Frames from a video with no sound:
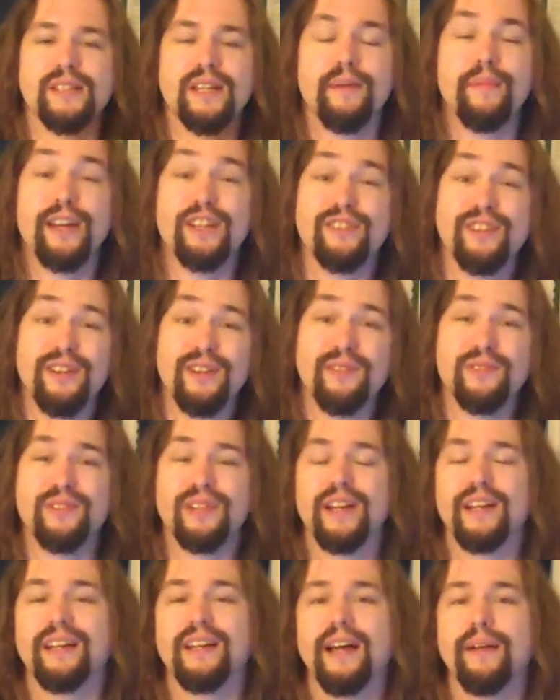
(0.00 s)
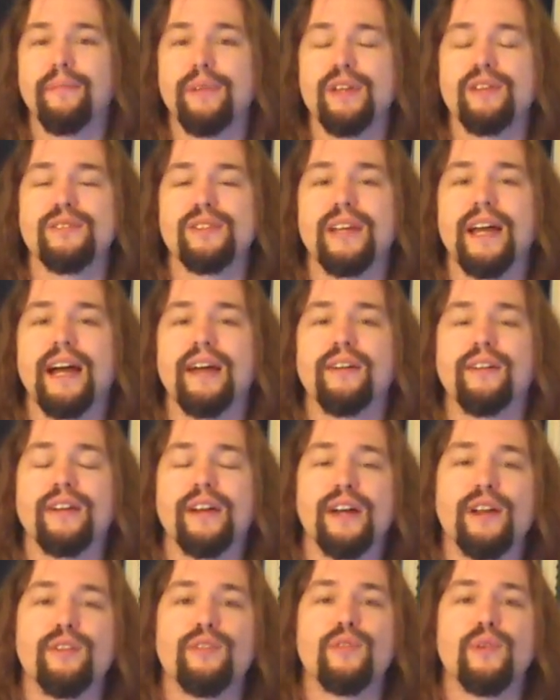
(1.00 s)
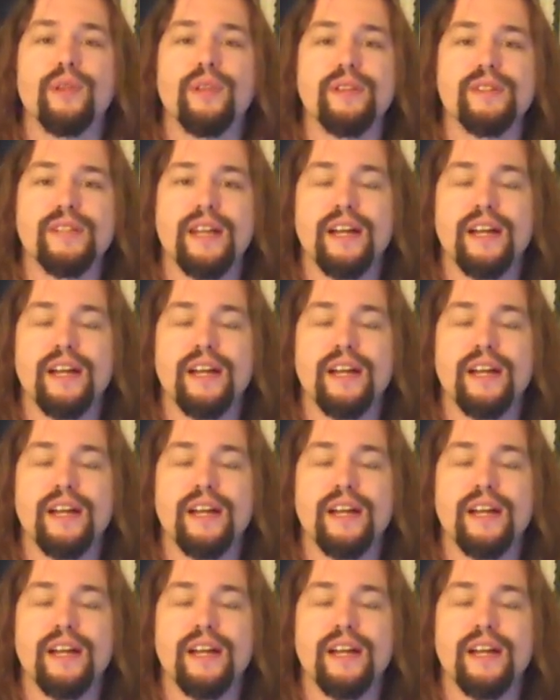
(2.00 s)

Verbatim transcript: Now, I'm actually going to use a, I'm going to use a Geiger counter for this